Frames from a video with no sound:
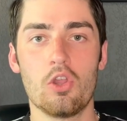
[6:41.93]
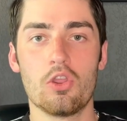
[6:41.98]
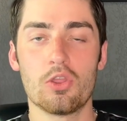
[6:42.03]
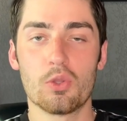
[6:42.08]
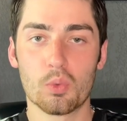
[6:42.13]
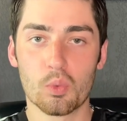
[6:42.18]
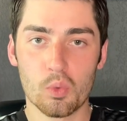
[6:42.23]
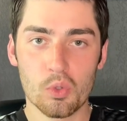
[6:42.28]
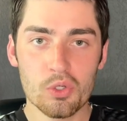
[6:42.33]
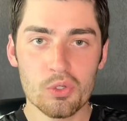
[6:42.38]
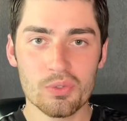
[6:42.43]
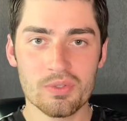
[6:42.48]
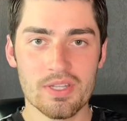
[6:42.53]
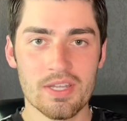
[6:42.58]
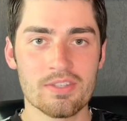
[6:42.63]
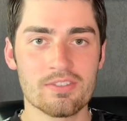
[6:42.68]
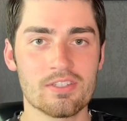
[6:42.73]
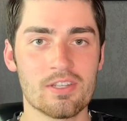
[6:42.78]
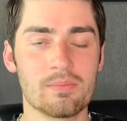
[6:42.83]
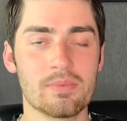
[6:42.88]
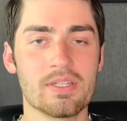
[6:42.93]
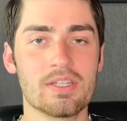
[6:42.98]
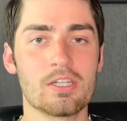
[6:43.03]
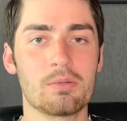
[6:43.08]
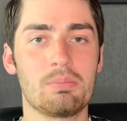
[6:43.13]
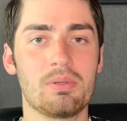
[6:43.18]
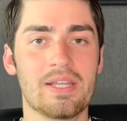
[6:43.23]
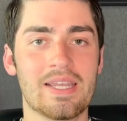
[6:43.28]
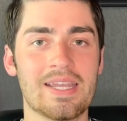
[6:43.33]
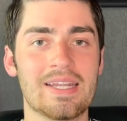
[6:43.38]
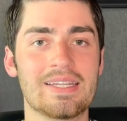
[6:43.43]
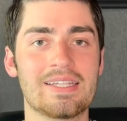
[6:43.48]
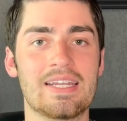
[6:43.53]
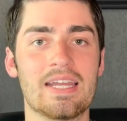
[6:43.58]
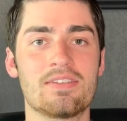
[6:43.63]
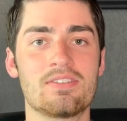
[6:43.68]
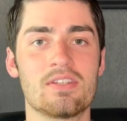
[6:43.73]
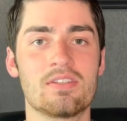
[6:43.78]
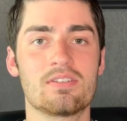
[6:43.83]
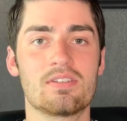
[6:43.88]
The root is something that a plant
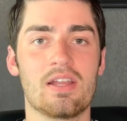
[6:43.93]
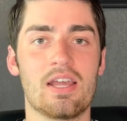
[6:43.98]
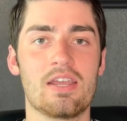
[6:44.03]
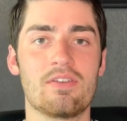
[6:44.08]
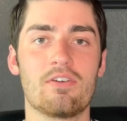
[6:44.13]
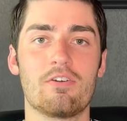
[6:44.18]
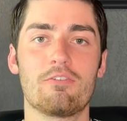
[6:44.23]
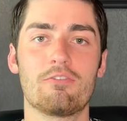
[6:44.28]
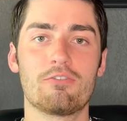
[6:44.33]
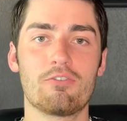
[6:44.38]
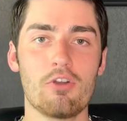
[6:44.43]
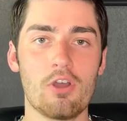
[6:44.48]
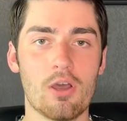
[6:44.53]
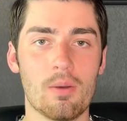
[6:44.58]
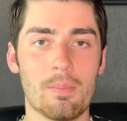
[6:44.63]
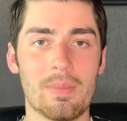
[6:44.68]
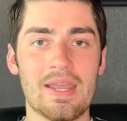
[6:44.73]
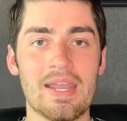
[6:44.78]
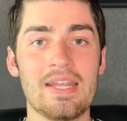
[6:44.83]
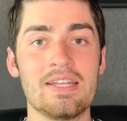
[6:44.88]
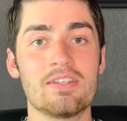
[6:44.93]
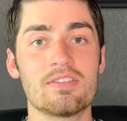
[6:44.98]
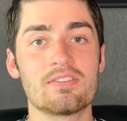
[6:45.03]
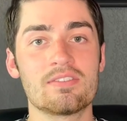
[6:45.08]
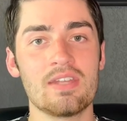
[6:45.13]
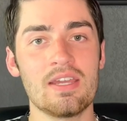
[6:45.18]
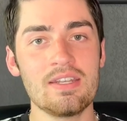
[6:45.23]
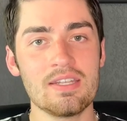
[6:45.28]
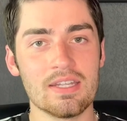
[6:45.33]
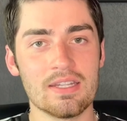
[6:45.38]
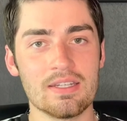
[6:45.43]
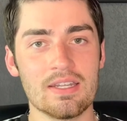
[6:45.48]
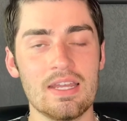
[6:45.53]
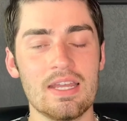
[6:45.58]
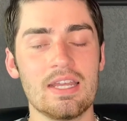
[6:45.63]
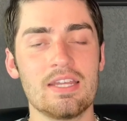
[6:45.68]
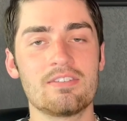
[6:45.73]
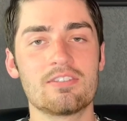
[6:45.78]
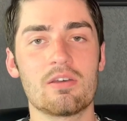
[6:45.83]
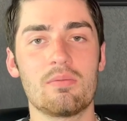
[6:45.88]
gets its life from. A descendant
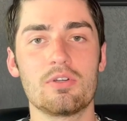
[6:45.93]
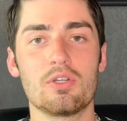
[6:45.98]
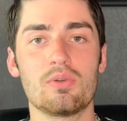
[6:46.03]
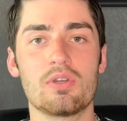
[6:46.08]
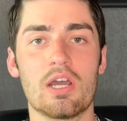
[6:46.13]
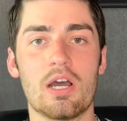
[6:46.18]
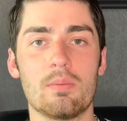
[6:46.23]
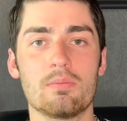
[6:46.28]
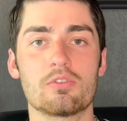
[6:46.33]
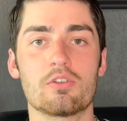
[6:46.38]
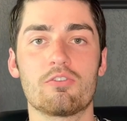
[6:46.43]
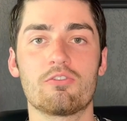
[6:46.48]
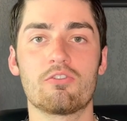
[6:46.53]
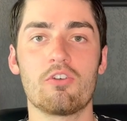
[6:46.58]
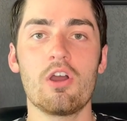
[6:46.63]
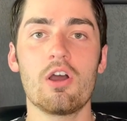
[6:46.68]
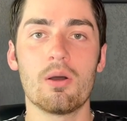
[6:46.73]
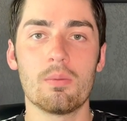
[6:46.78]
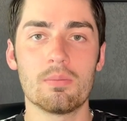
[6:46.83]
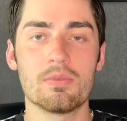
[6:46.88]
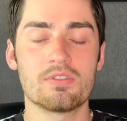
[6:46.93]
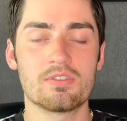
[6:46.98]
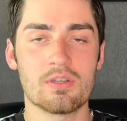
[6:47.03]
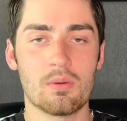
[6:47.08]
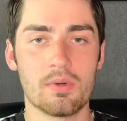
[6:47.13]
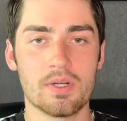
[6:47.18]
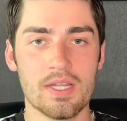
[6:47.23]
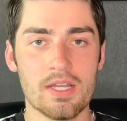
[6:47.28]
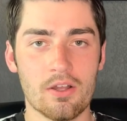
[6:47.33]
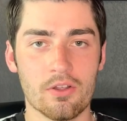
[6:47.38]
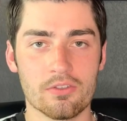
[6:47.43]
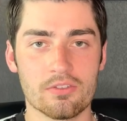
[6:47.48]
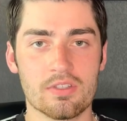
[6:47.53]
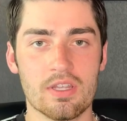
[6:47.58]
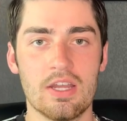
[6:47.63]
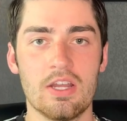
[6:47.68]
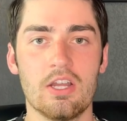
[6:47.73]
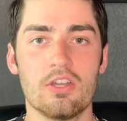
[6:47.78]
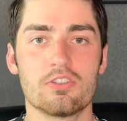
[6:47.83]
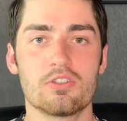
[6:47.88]
is someone who comes from someone else.
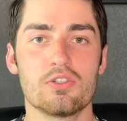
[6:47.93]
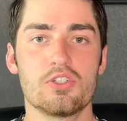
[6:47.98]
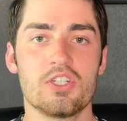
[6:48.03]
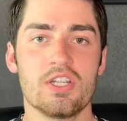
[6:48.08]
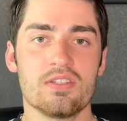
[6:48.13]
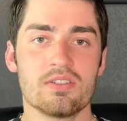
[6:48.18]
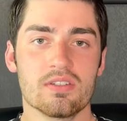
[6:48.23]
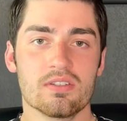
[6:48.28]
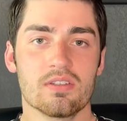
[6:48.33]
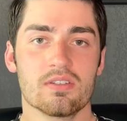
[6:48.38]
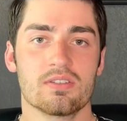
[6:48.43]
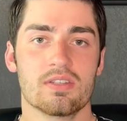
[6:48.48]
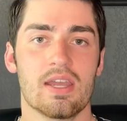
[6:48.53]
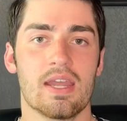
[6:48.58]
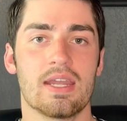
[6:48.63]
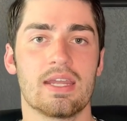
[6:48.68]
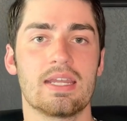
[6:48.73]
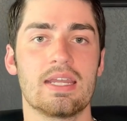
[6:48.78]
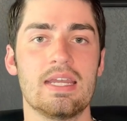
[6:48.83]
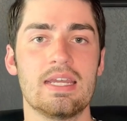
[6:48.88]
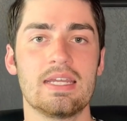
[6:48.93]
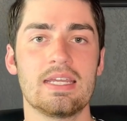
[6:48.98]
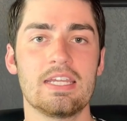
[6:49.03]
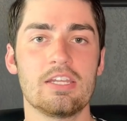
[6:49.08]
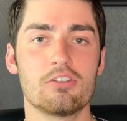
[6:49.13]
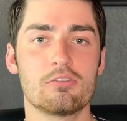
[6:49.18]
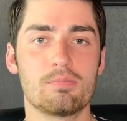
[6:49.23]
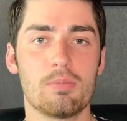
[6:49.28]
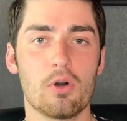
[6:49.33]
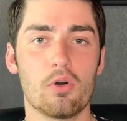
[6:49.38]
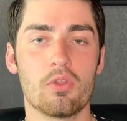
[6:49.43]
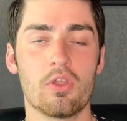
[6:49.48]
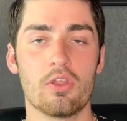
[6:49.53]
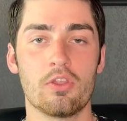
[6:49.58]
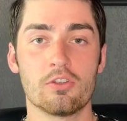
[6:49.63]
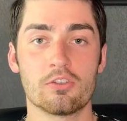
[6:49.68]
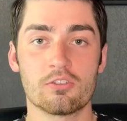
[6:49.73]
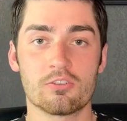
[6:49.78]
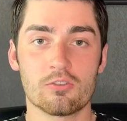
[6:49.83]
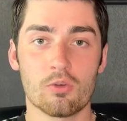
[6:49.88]
So Jesus is saying he is both
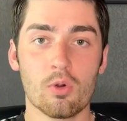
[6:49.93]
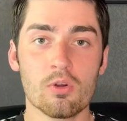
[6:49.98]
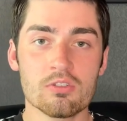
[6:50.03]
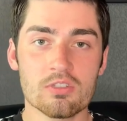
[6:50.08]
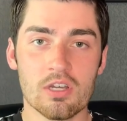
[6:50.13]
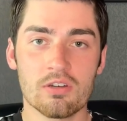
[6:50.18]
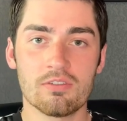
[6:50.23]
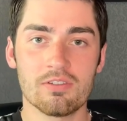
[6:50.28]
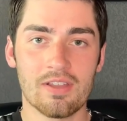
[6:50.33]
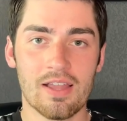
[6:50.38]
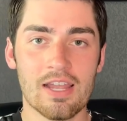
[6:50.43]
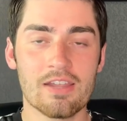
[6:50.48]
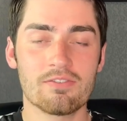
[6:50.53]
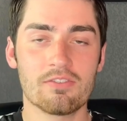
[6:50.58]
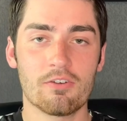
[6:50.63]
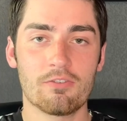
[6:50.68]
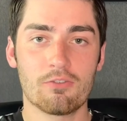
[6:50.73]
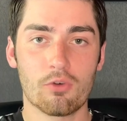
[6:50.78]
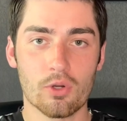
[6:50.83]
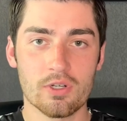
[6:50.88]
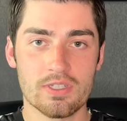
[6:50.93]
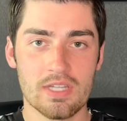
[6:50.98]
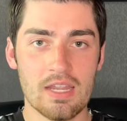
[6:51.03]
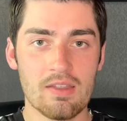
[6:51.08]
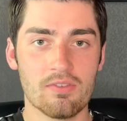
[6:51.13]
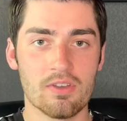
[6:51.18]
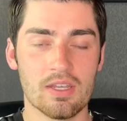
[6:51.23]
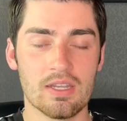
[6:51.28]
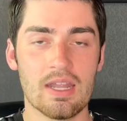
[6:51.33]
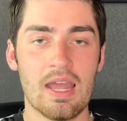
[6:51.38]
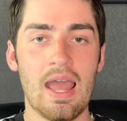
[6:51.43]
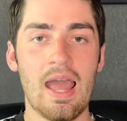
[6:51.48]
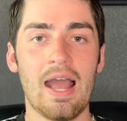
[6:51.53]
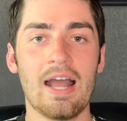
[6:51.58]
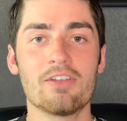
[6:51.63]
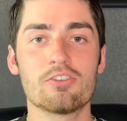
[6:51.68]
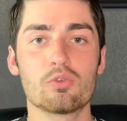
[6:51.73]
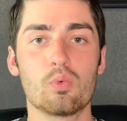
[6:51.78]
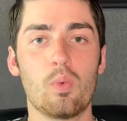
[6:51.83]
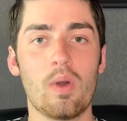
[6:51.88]
the source of life for David
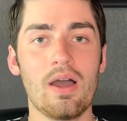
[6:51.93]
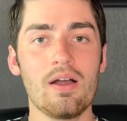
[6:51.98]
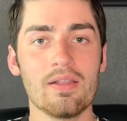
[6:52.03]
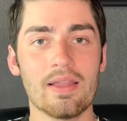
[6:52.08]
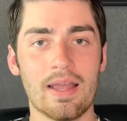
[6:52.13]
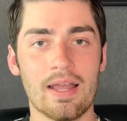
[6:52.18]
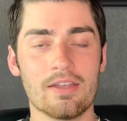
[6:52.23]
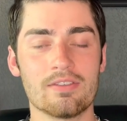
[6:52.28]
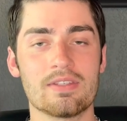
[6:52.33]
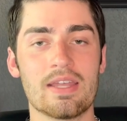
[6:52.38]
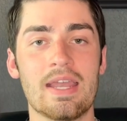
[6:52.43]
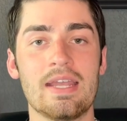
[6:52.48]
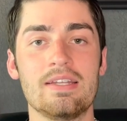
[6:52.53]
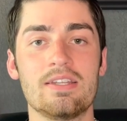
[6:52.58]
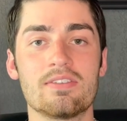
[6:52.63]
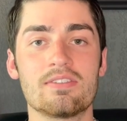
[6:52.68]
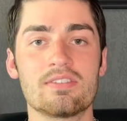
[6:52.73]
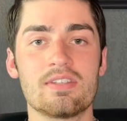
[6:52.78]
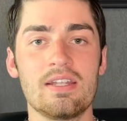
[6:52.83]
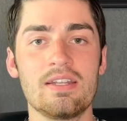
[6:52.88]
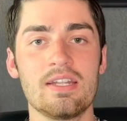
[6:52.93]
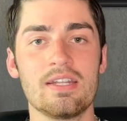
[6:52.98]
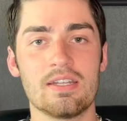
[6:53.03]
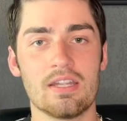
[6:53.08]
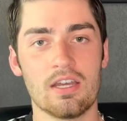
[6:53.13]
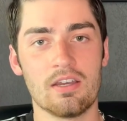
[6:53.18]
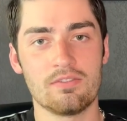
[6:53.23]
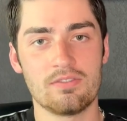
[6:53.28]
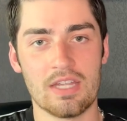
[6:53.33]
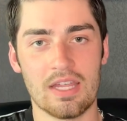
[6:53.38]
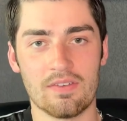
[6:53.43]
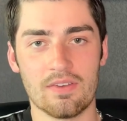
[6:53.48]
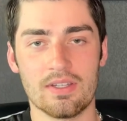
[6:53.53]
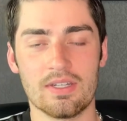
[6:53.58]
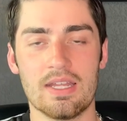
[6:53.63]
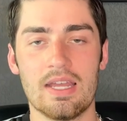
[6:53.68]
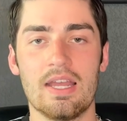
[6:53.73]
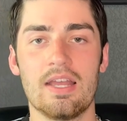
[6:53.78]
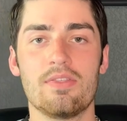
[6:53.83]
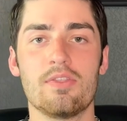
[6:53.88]
as well as a descendant of
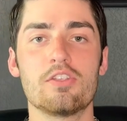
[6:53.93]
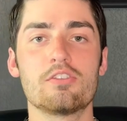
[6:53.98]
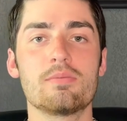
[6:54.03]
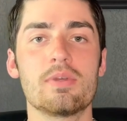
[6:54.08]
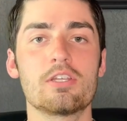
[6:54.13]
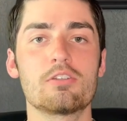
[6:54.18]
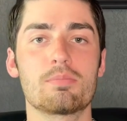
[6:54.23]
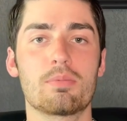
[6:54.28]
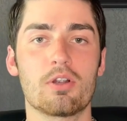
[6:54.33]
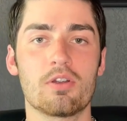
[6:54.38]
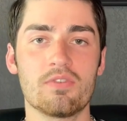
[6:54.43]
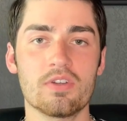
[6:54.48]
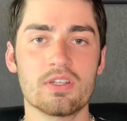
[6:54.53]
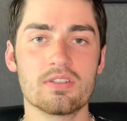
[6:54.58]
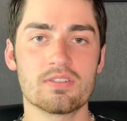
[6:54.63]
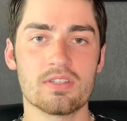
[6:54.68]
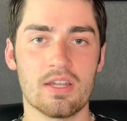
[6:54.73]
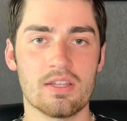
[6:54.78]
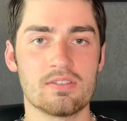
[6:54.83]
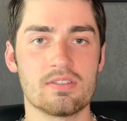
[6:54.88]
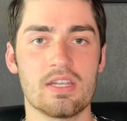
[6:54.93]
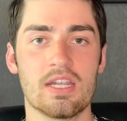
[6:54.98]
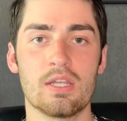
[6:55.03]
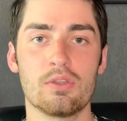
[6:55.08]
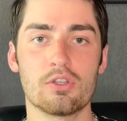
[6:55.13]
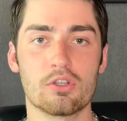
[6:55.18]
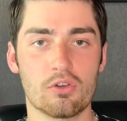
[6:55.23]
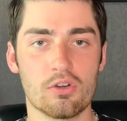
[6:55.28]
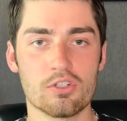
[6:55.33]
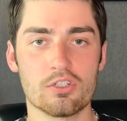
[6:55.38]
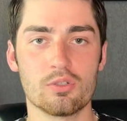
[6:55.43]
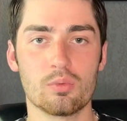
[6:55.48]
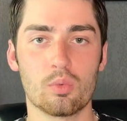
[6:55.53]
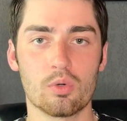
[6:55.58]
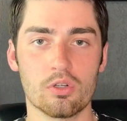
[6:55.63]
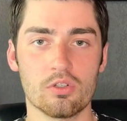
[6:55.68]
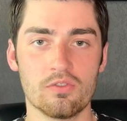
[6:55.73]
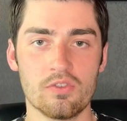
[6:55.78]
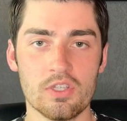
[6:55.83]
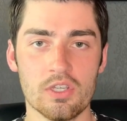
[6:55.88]
David. This makes perfect sense in the Christian
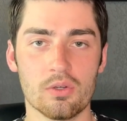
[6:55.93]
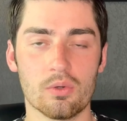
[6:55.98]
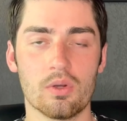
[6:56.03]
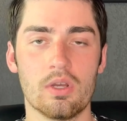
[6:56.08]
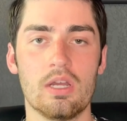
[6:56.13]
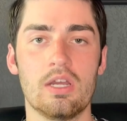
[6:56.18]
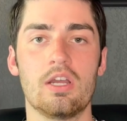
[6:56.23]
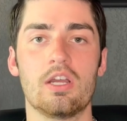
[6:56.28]
worldview.